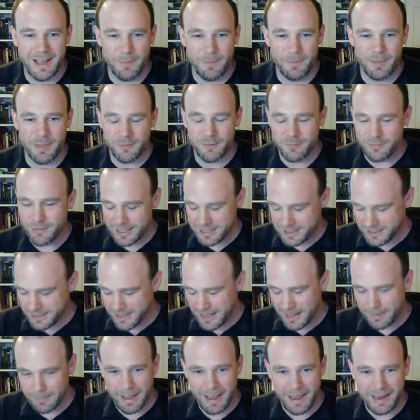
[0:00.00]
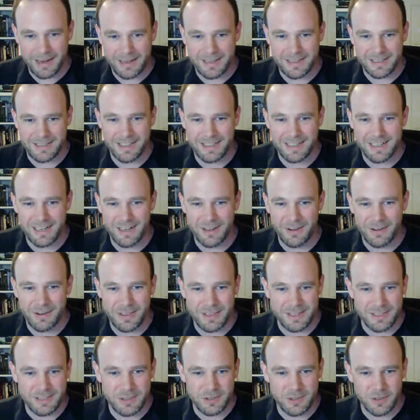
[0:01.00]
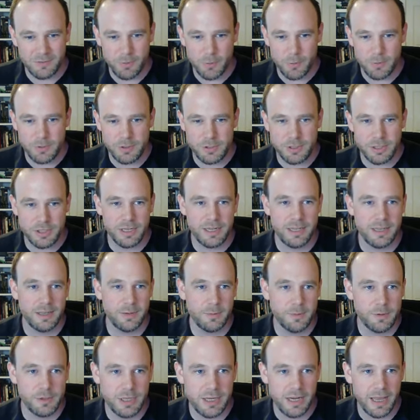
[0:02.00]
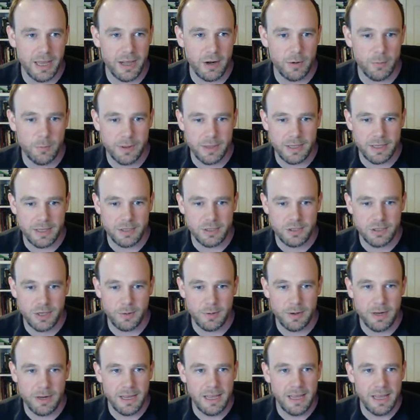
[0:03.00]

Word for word: the rationale behind a load of this stuff, but we're just gonna we're just gonna get on with it. So